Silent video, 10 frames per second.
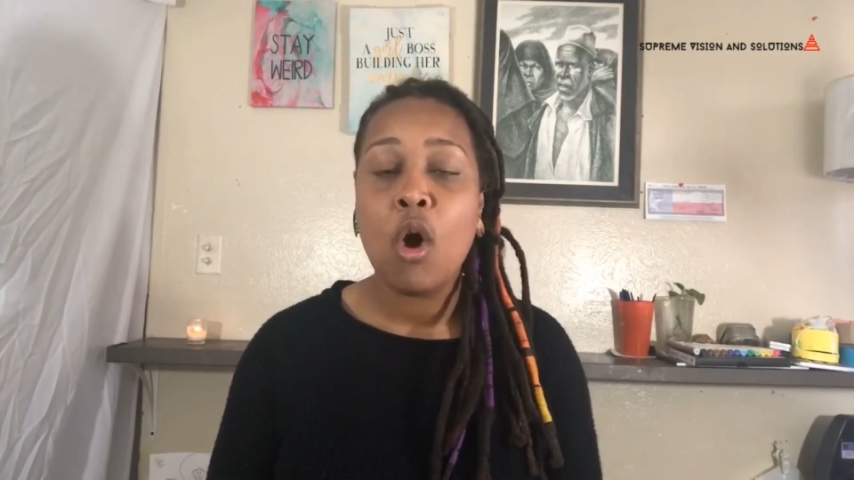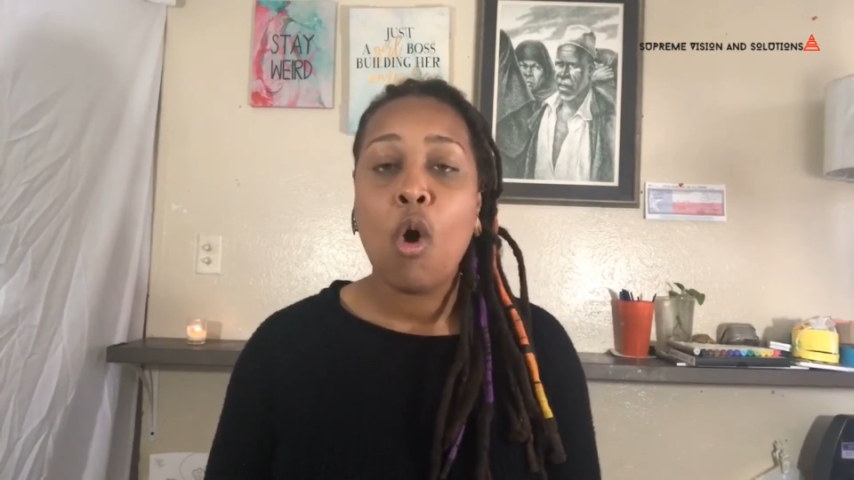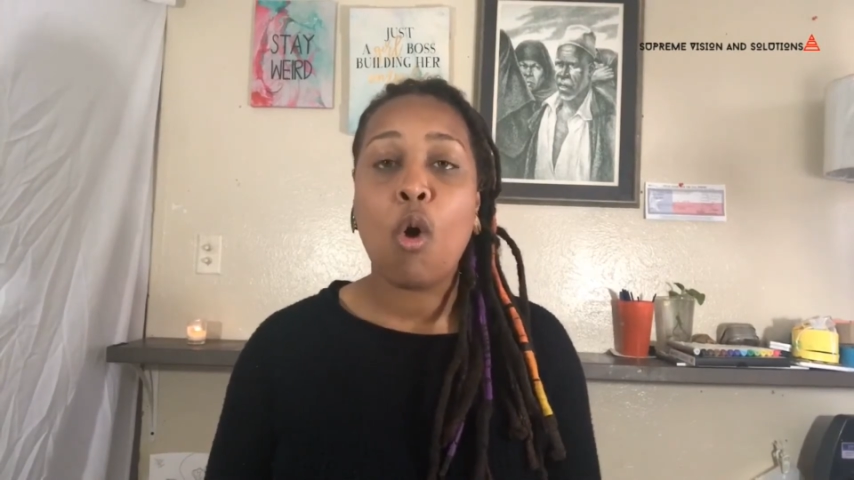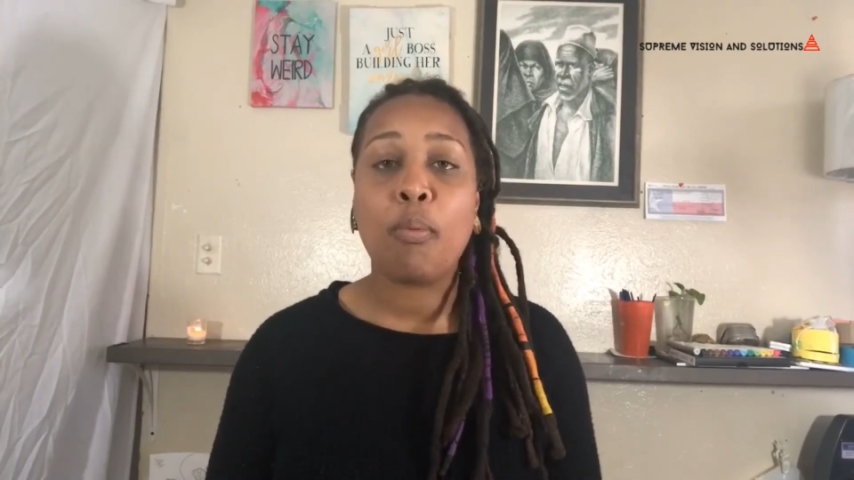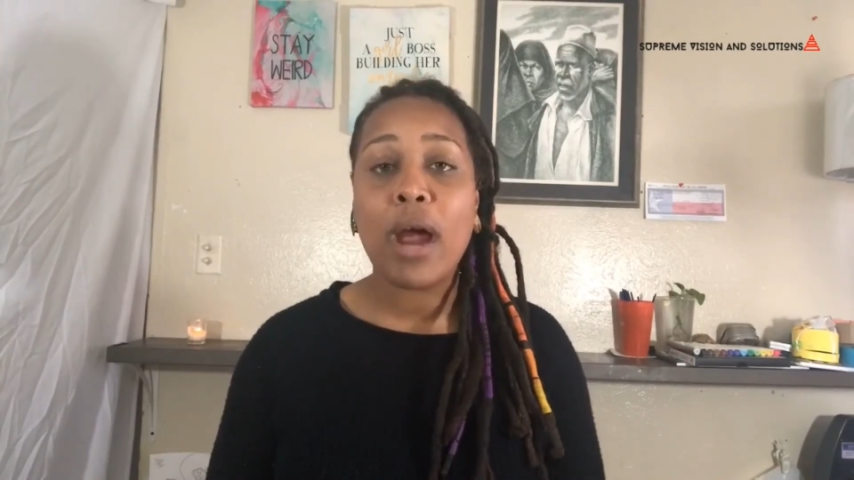
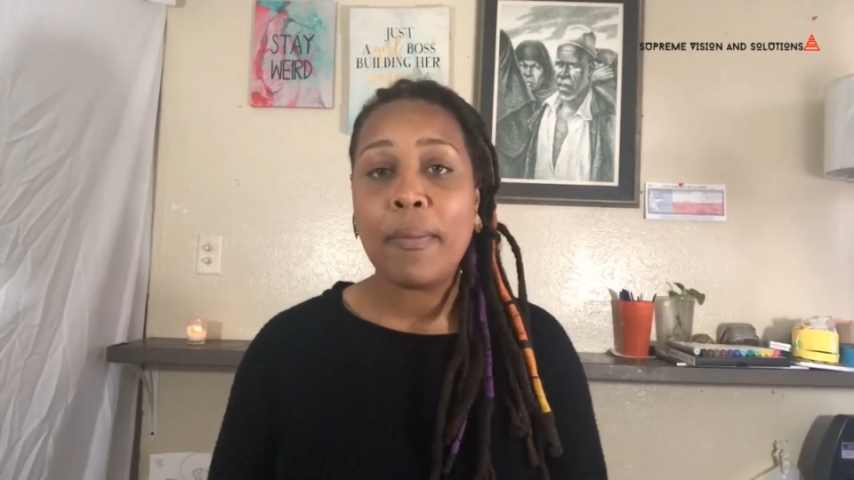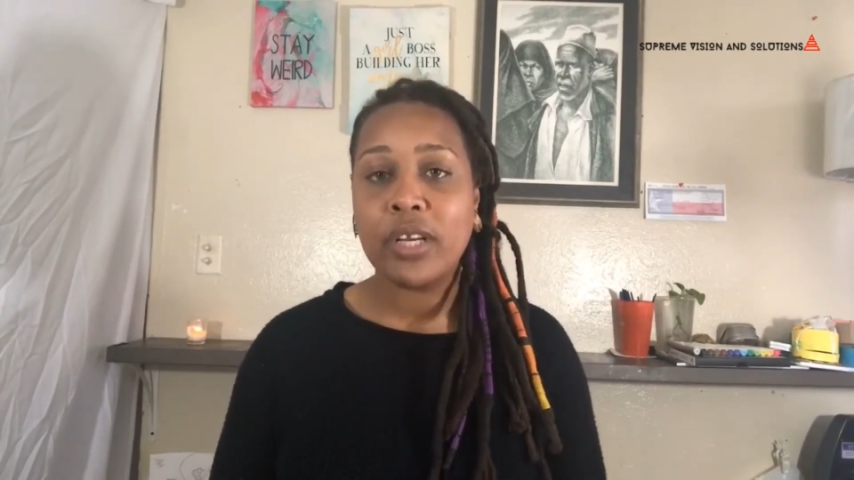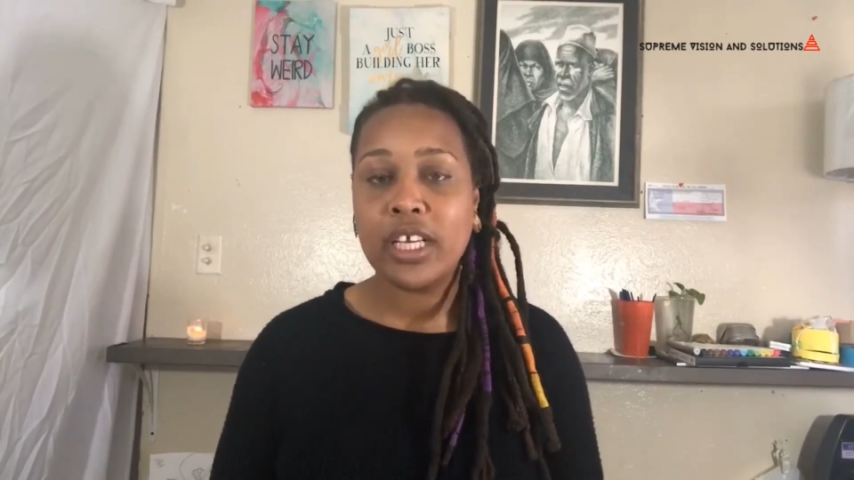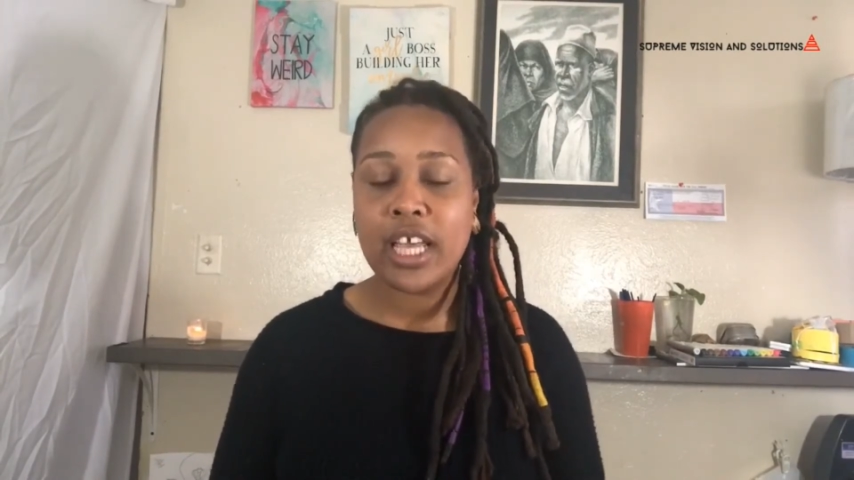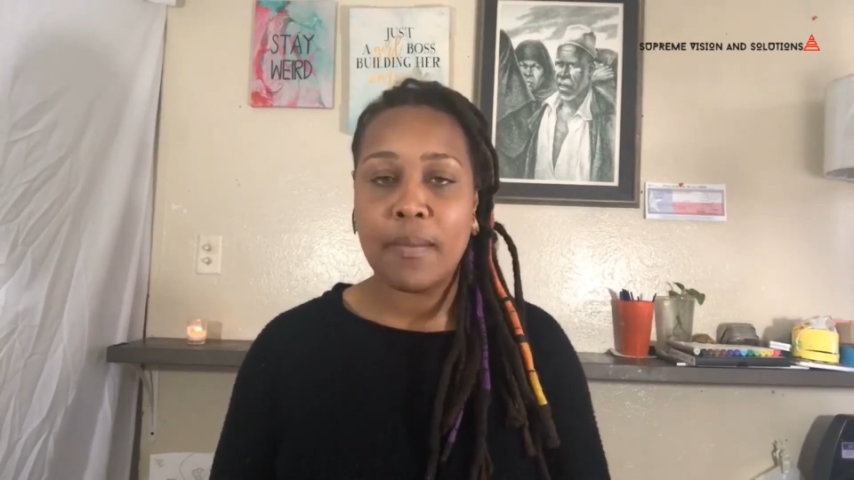or
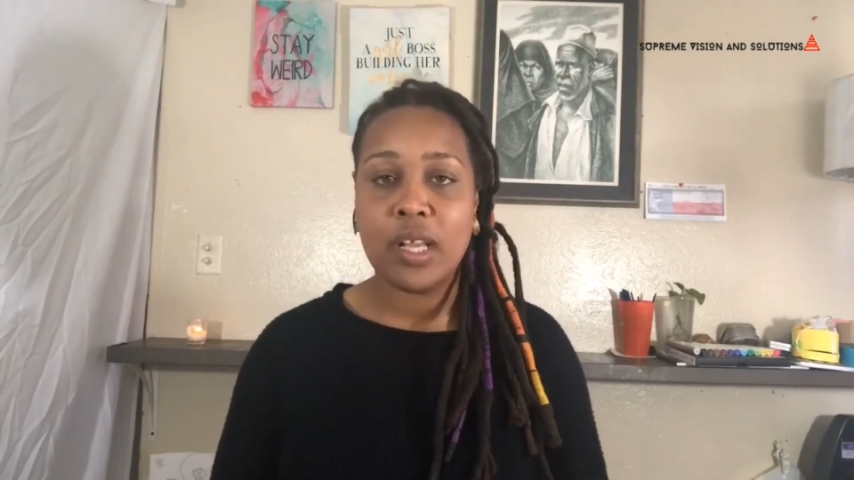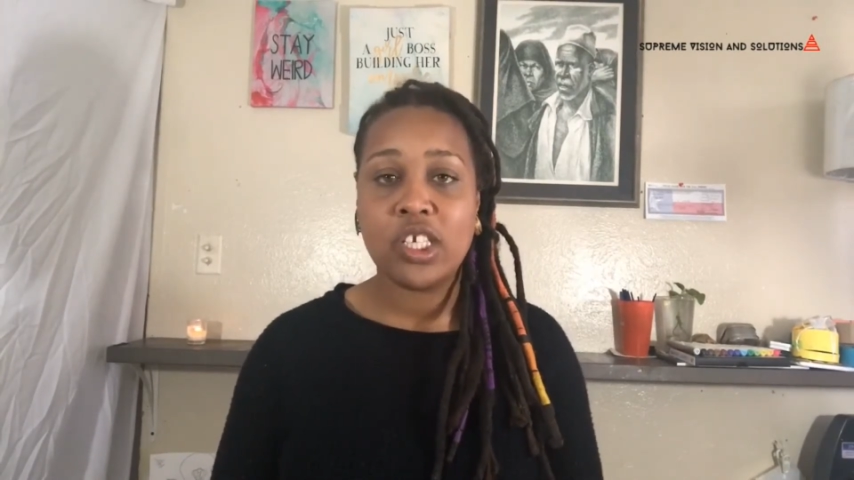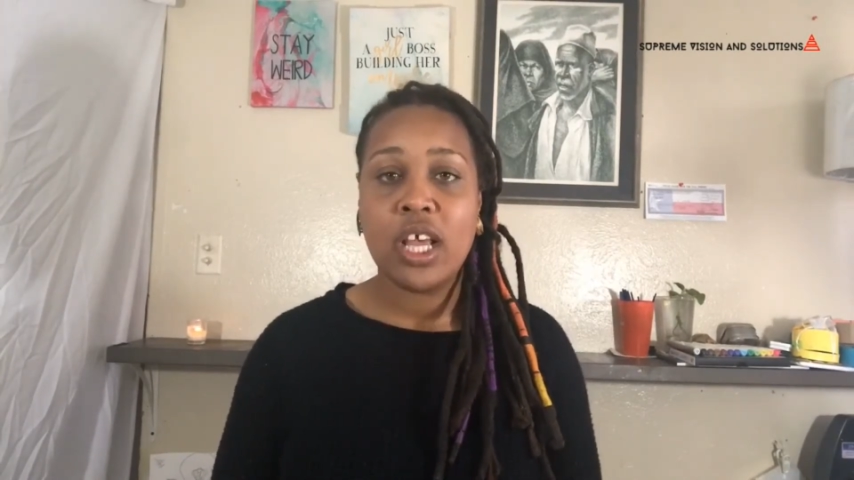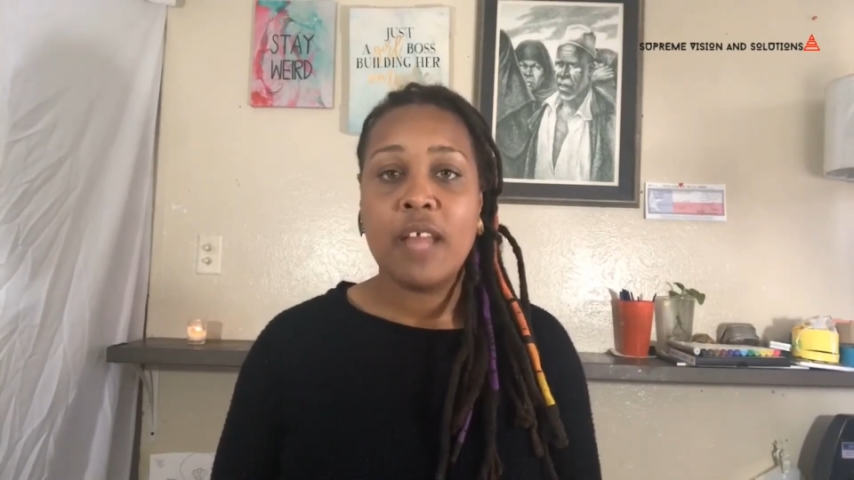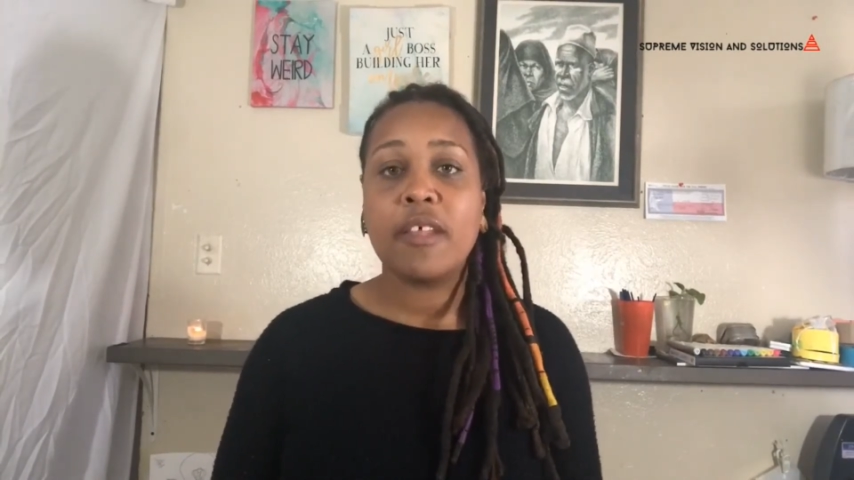property damage
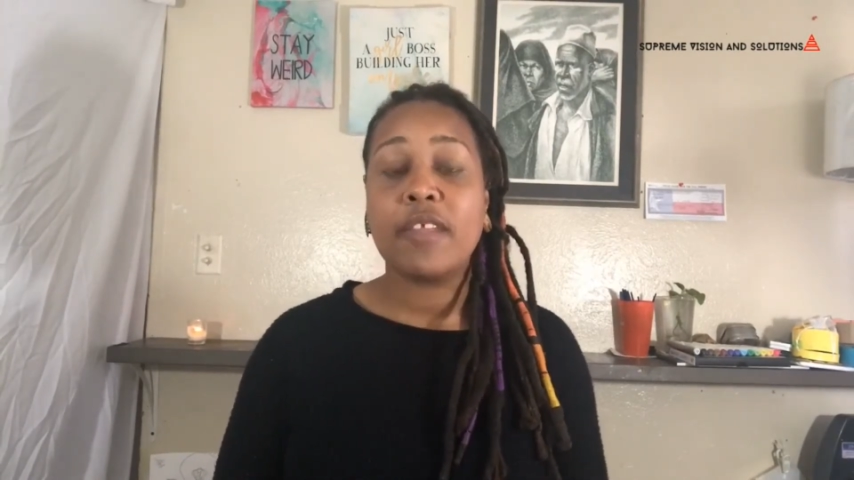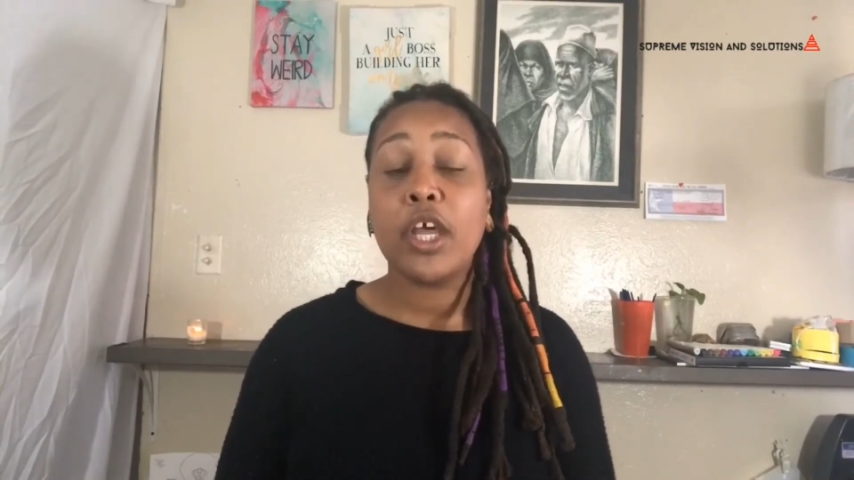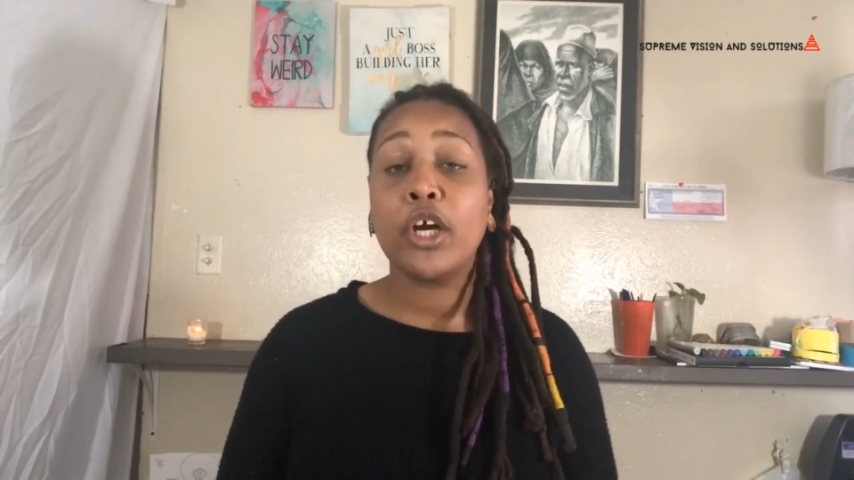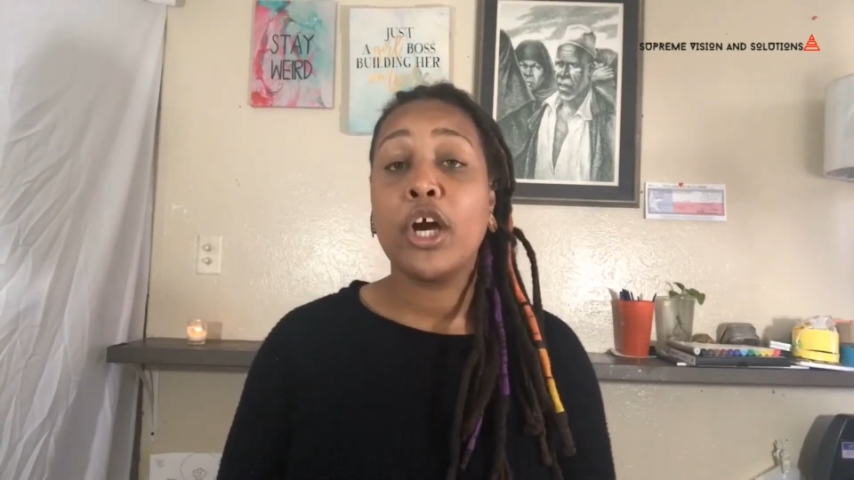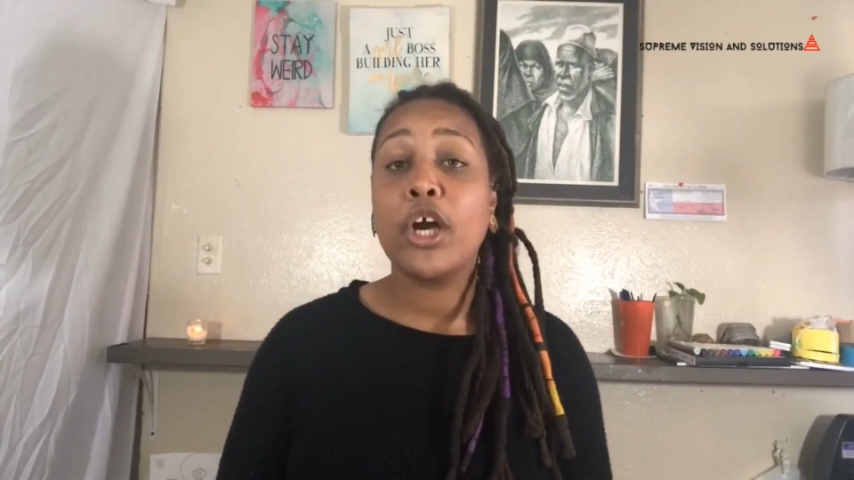that they
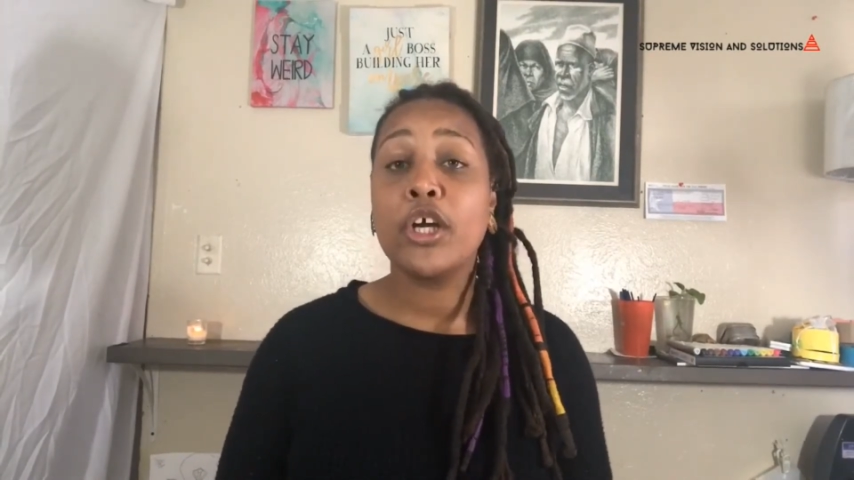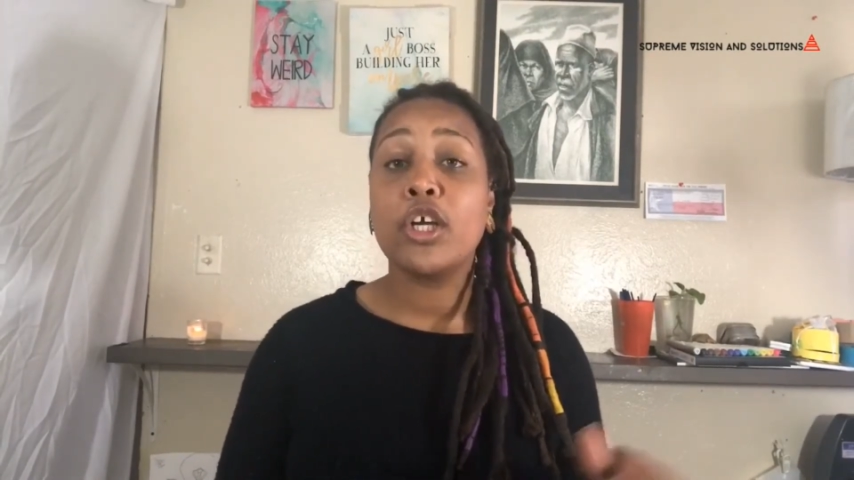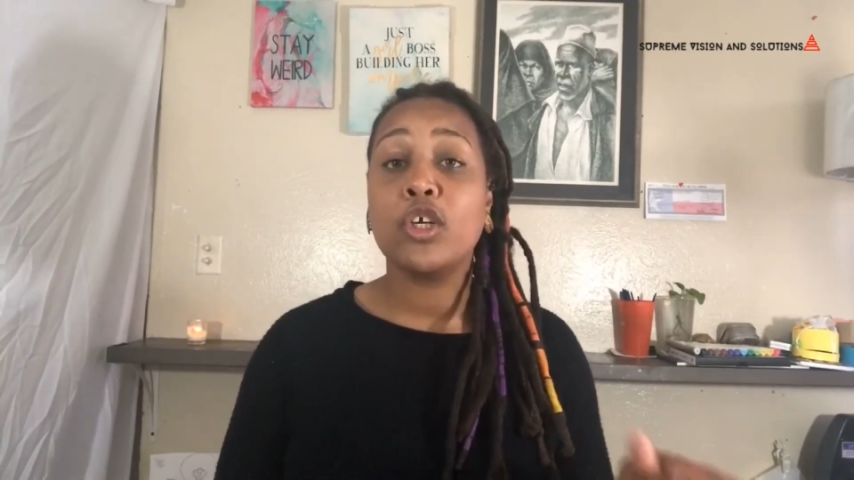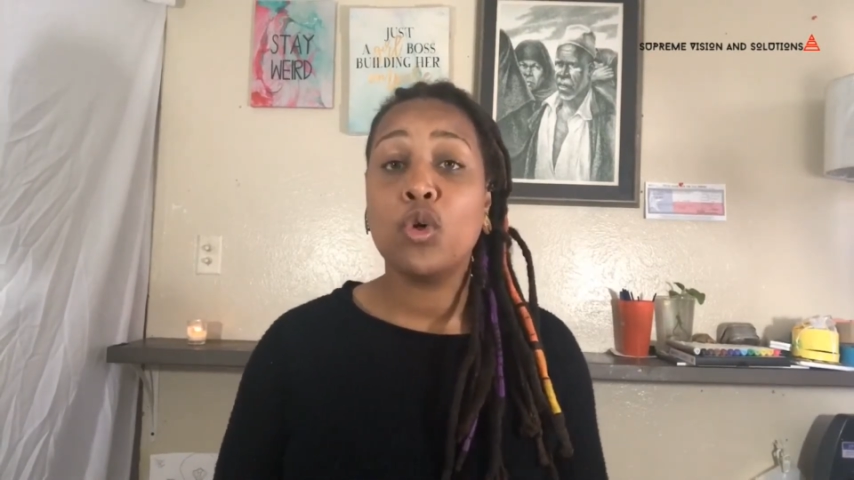occurred